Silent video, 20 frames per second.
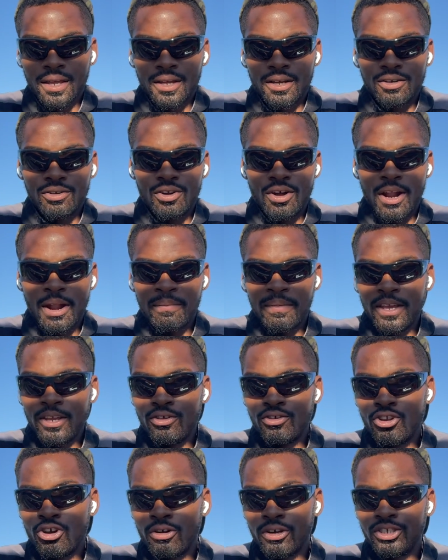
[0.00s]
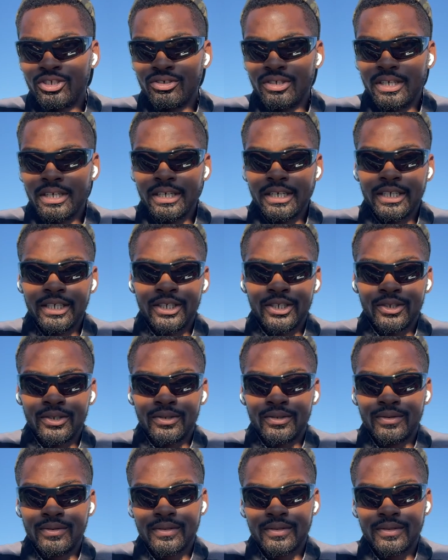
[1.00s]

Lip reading: You know what I mean? You know what you could do.